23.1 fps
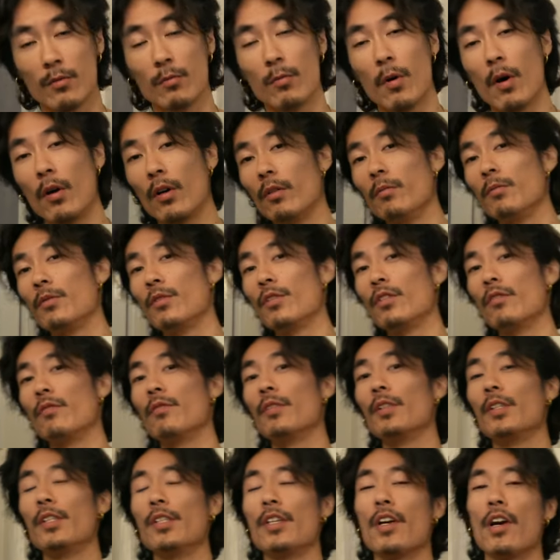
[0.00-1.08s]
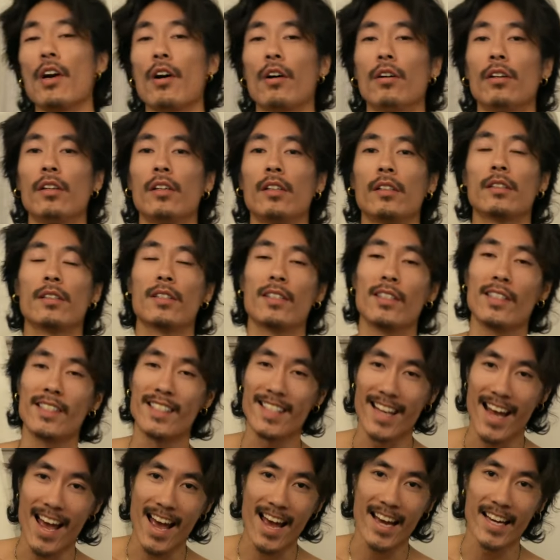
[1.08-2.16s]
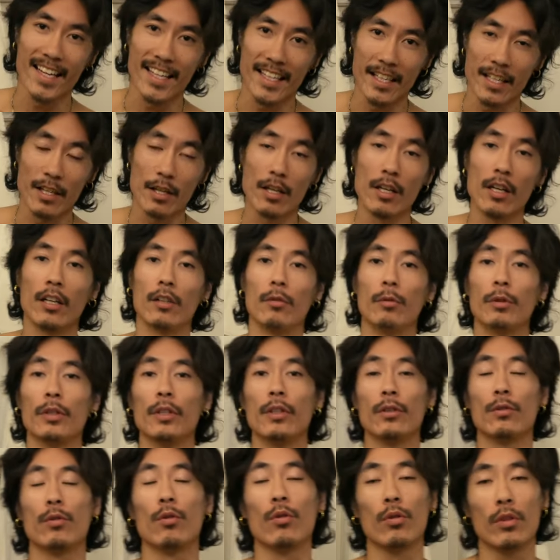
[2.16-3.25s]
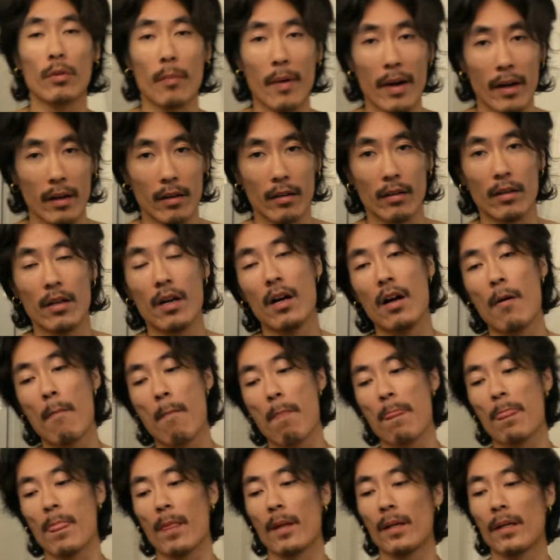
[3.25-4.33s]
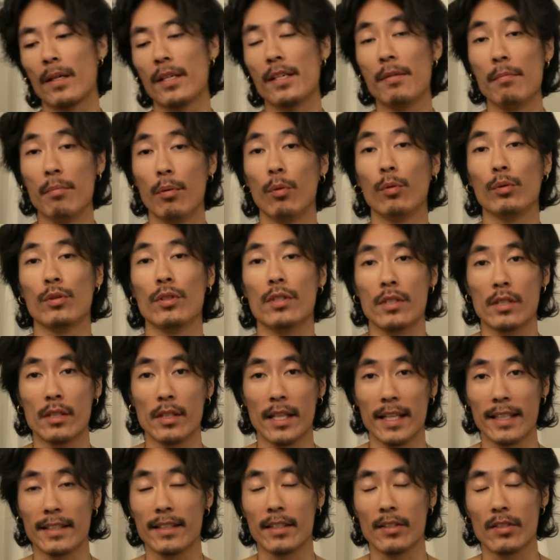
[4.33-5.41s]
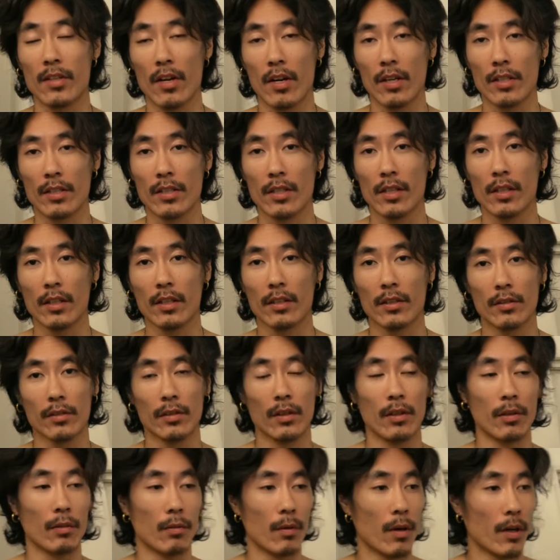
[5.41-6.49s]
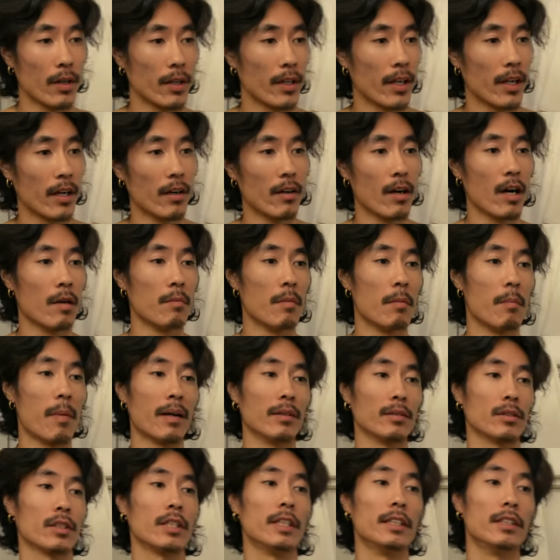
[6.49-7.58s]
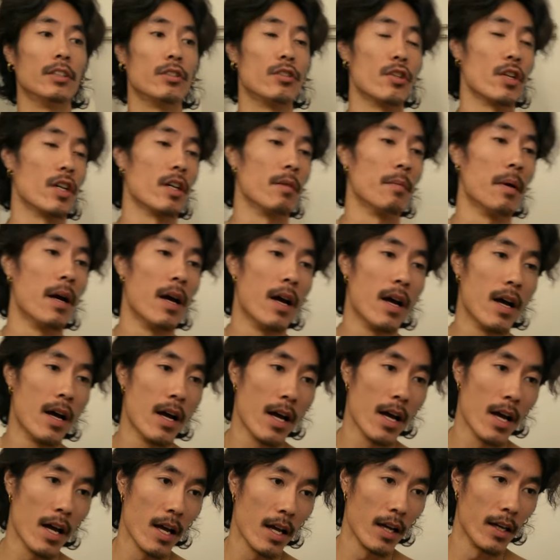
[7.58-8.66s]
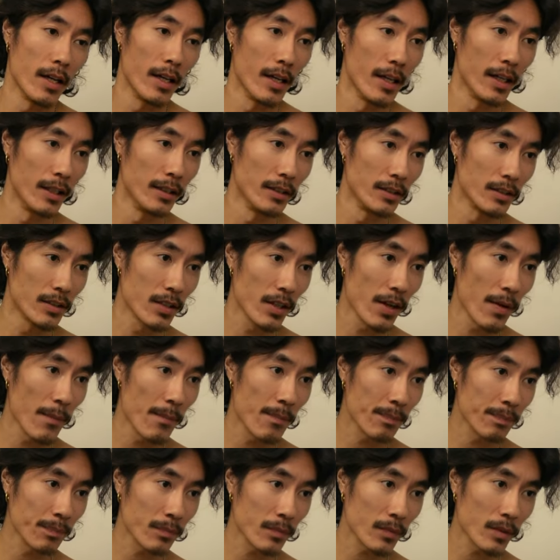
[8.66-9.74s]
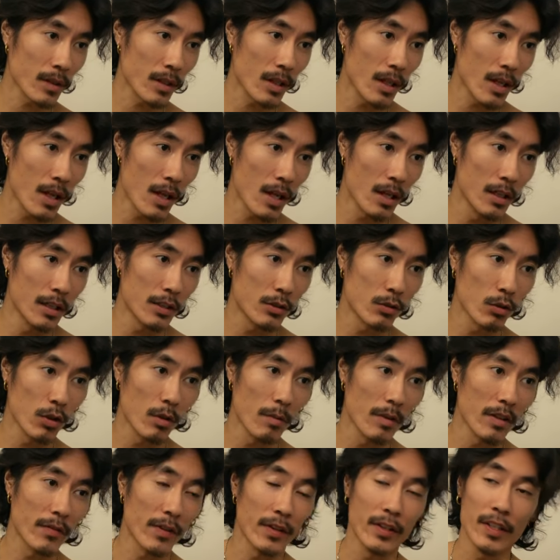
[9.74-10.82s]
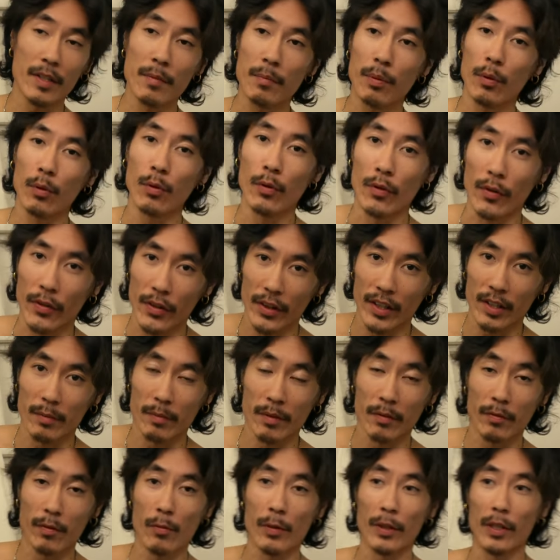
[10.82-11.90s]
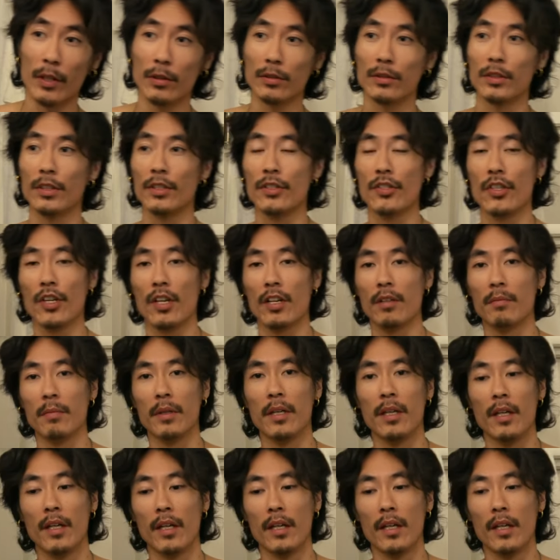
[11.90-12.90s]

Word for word: Welcome to the video. Today, we're going to talk about importance in exercise. So right now, I'm about to hit the gym and let's talk about a very important thing before we go to the gym.